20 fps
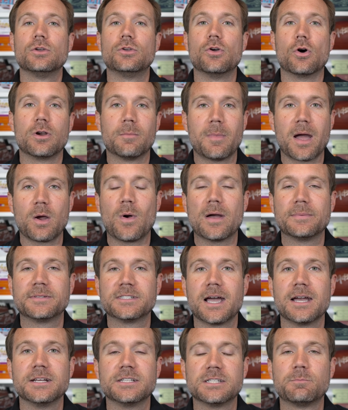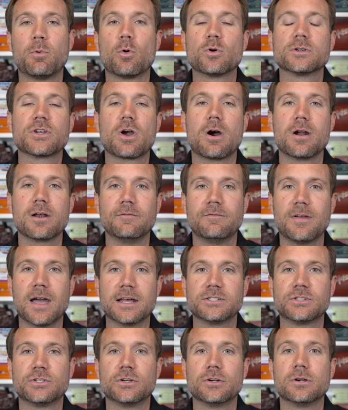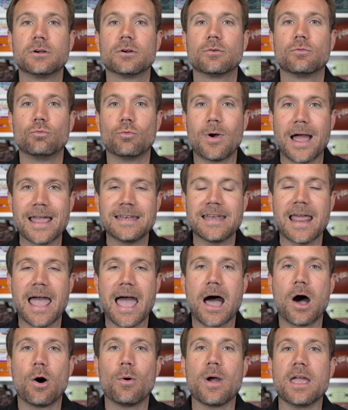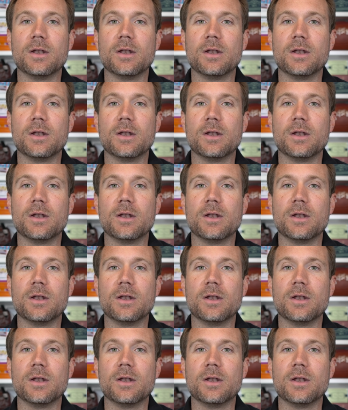go to my website, Sports Card Investor, right now.